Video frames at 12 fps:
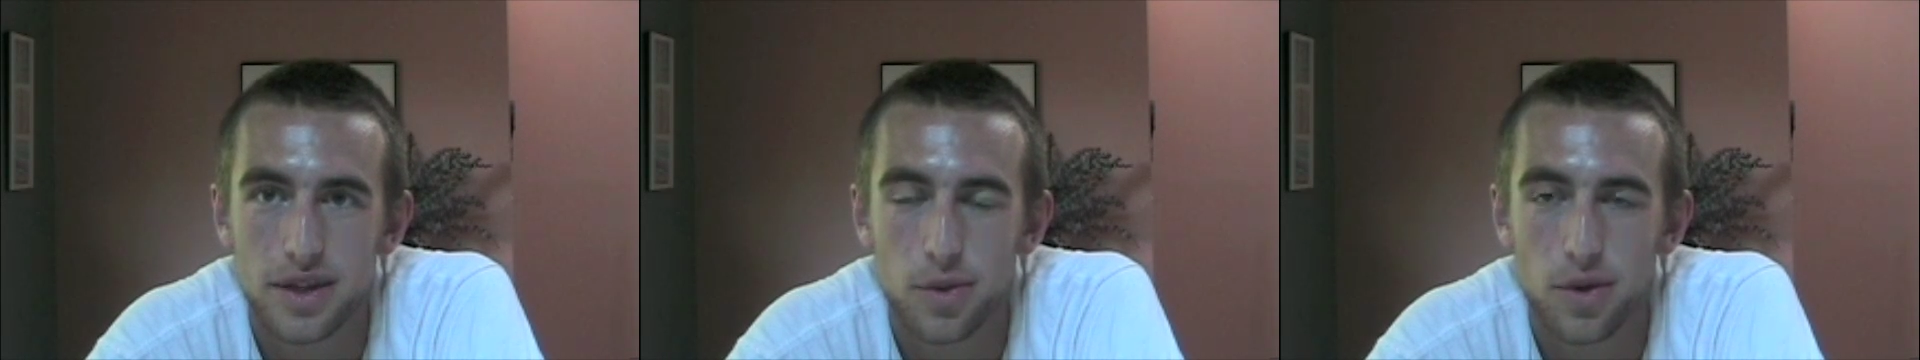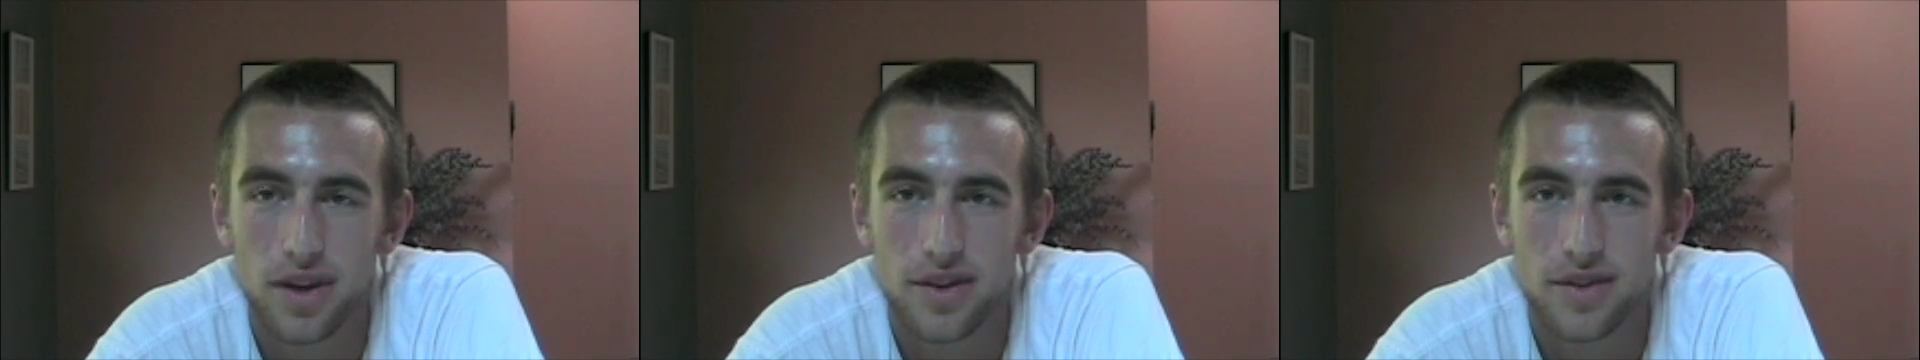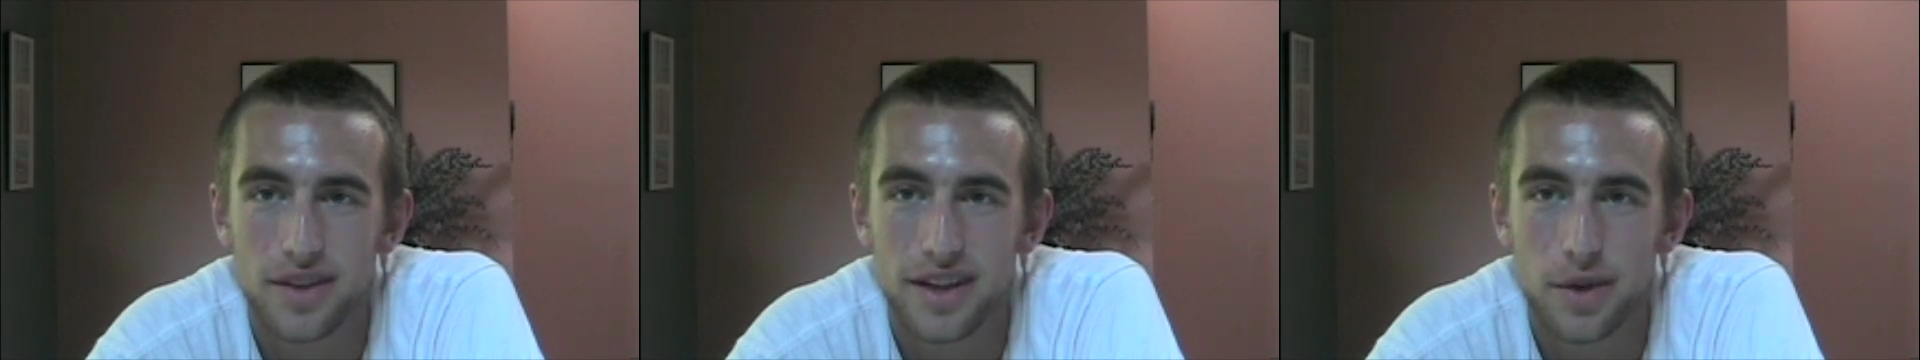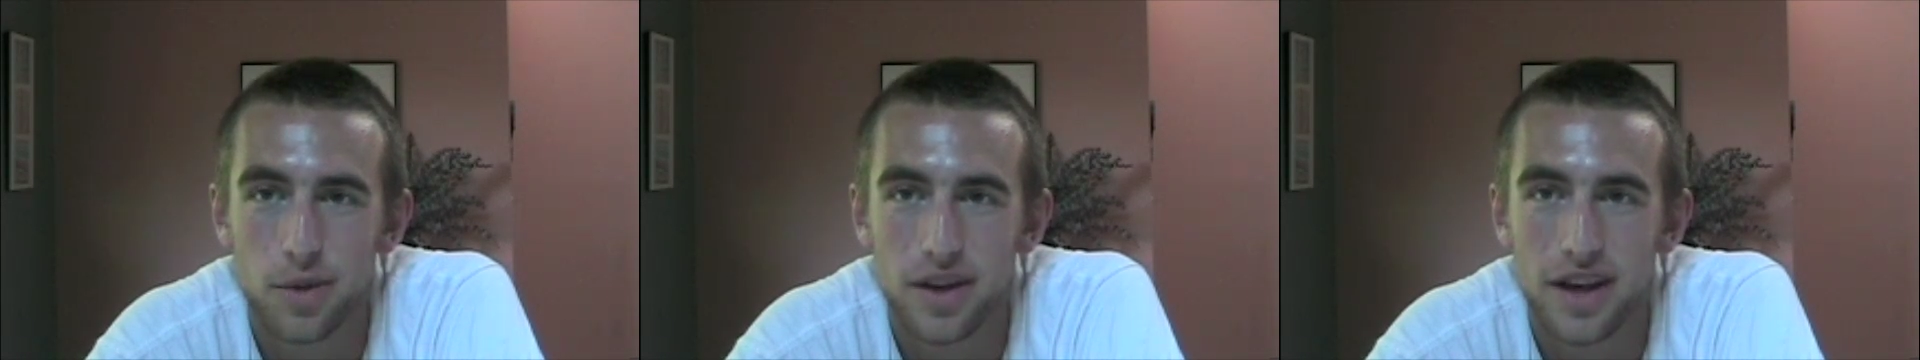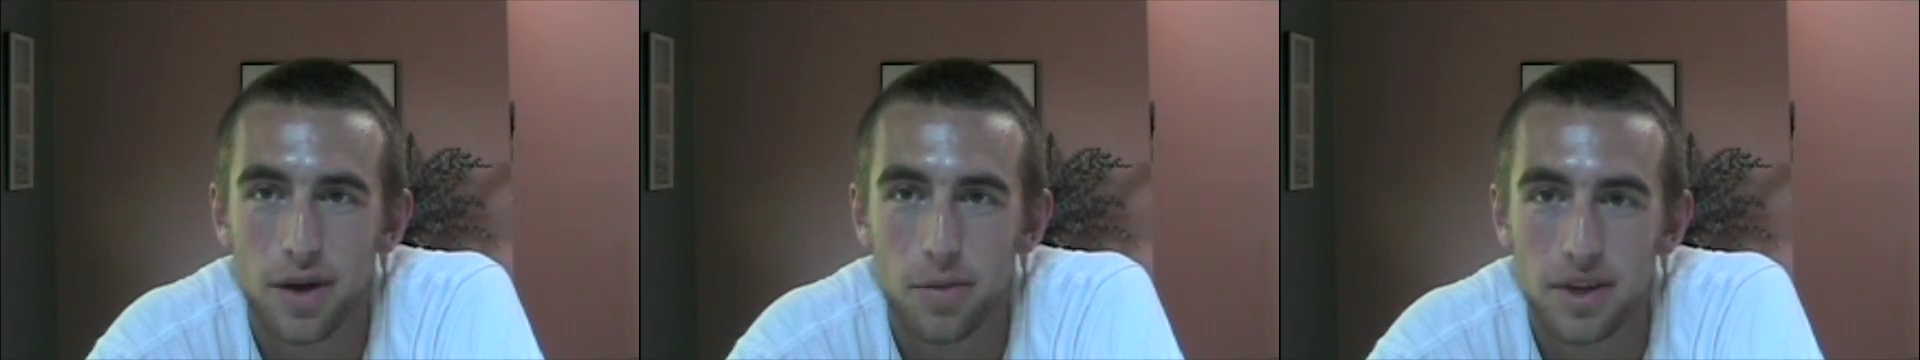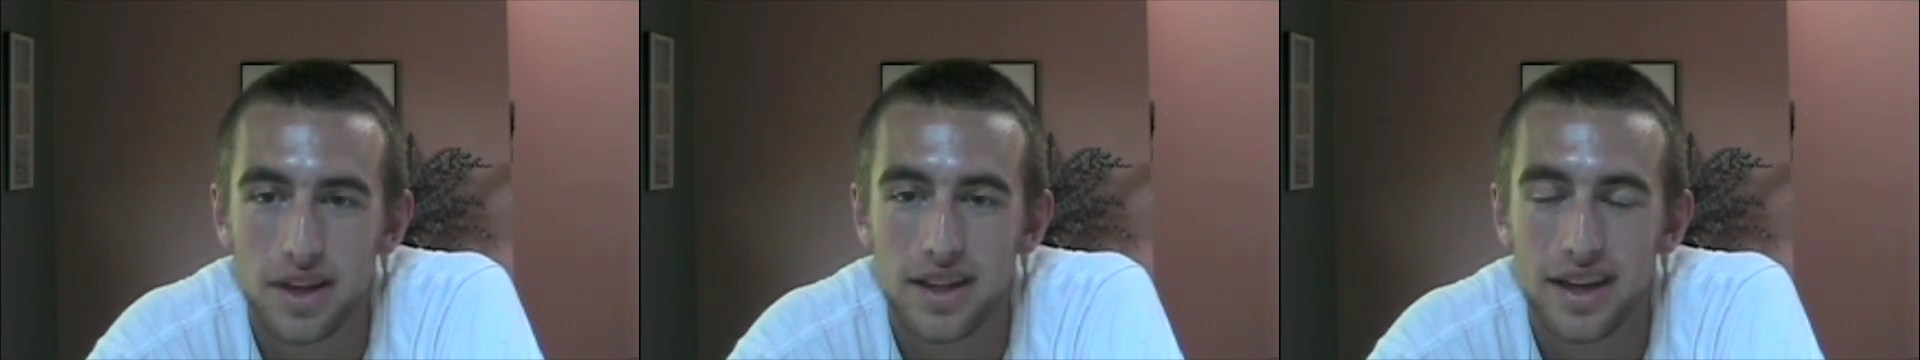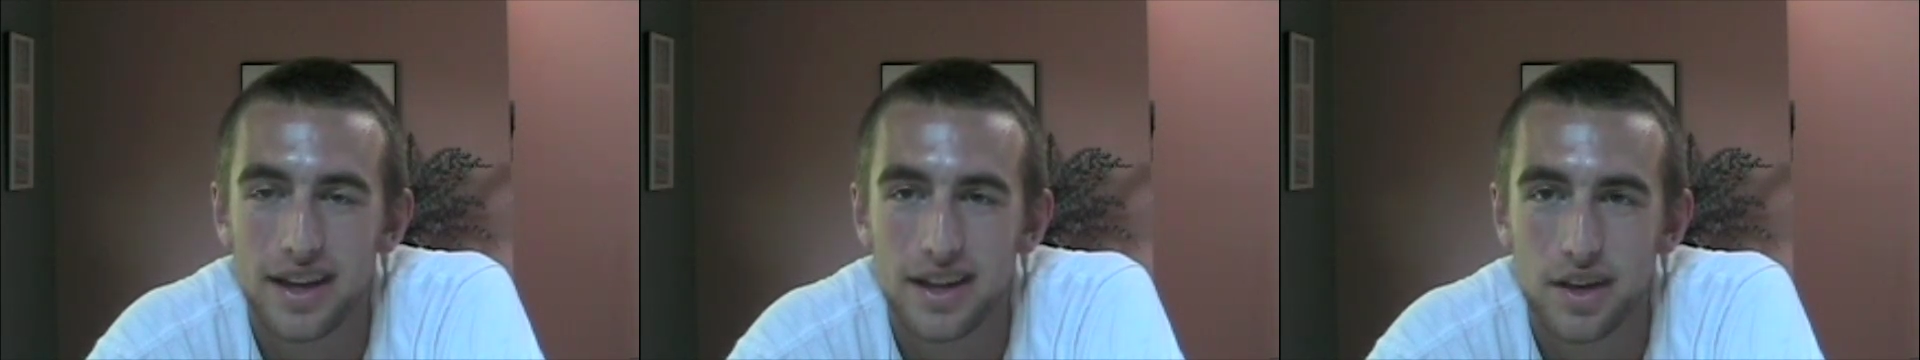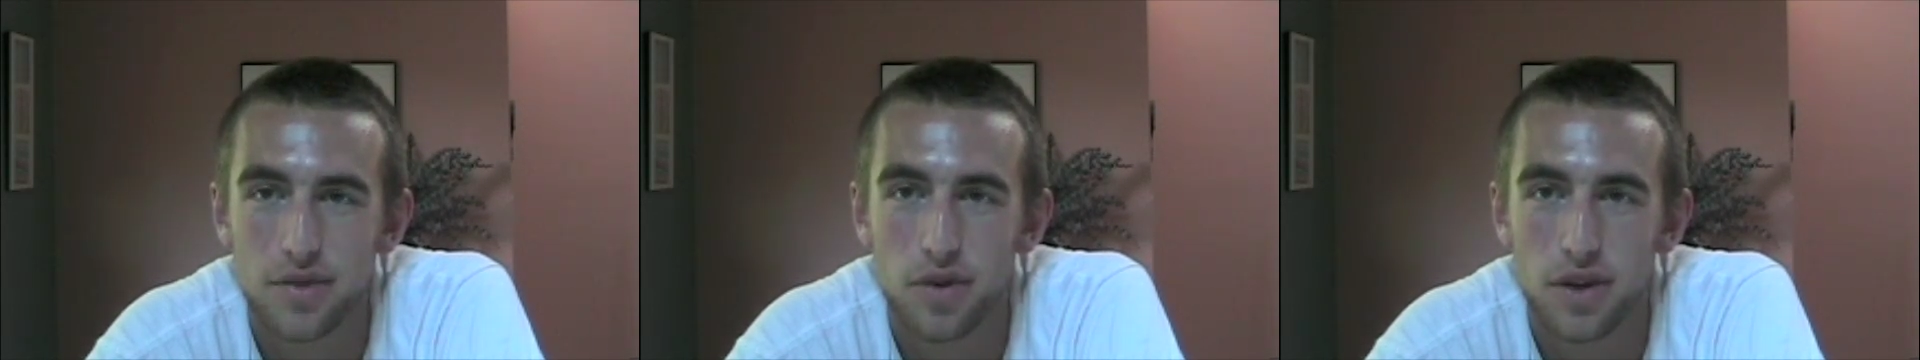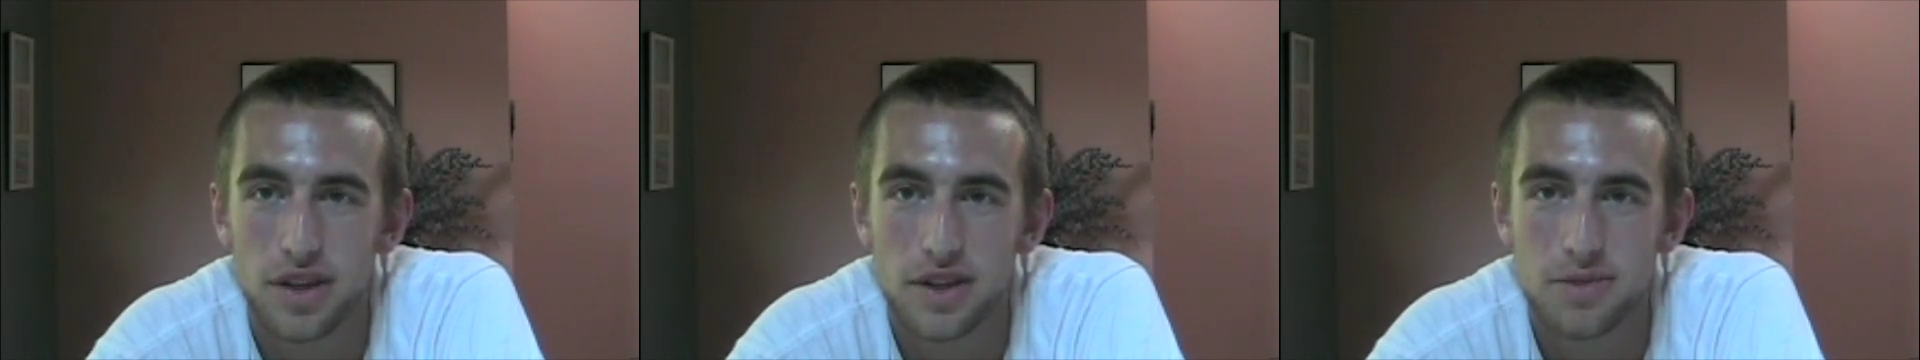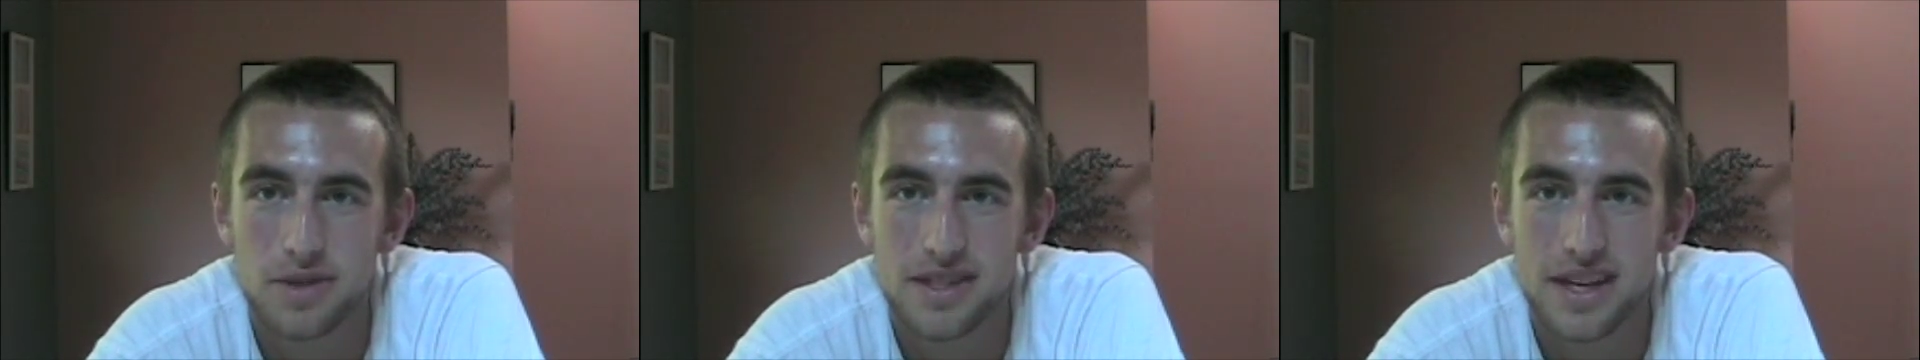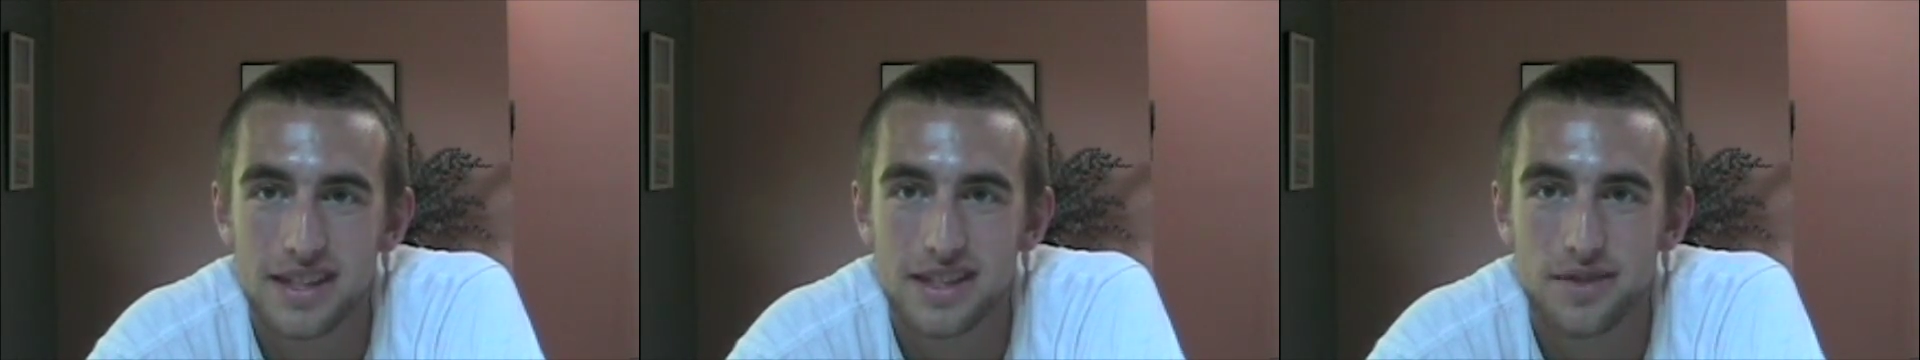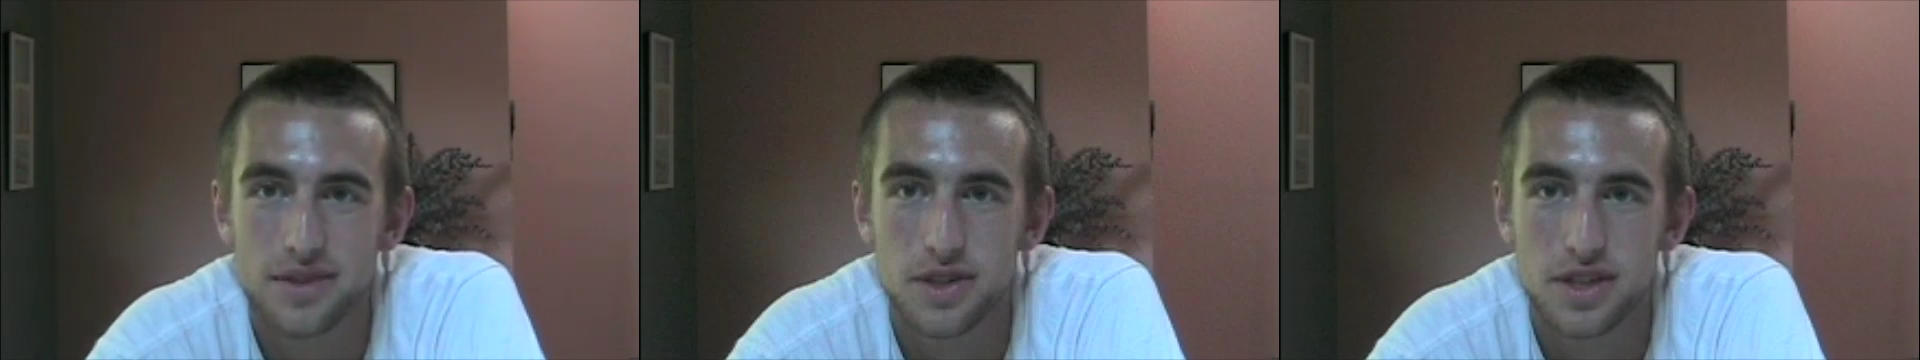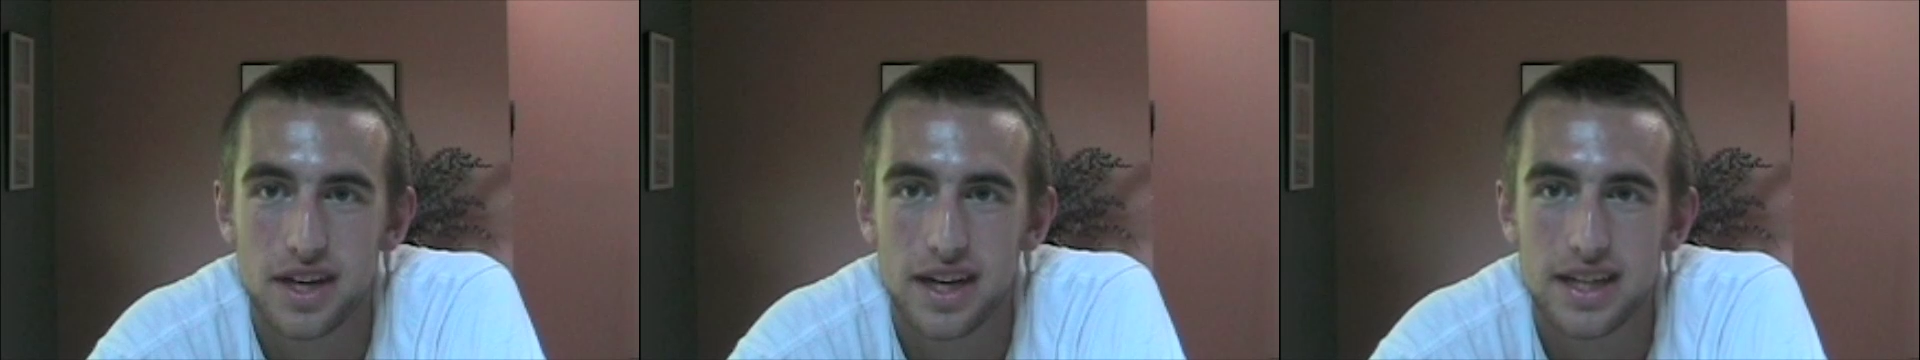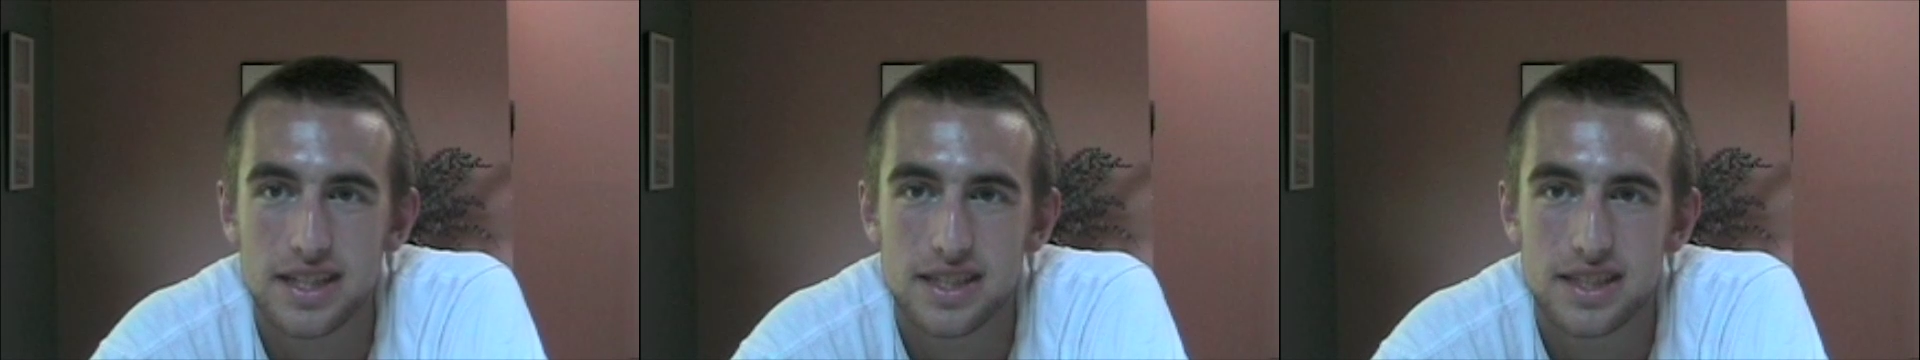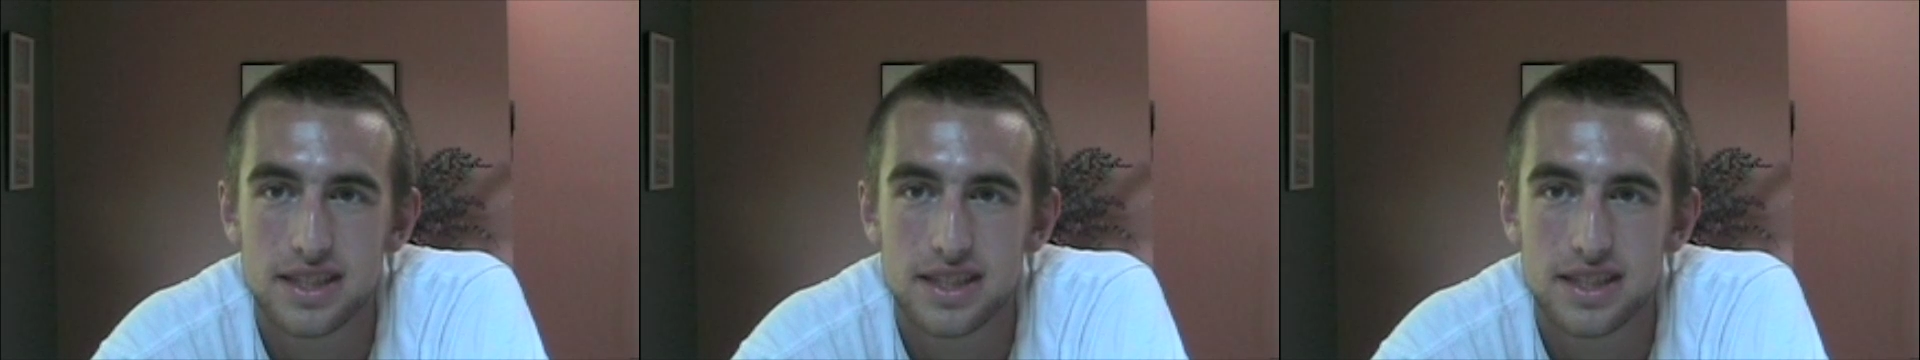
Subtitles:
would help me like avoid those mistakes in the future, I guess.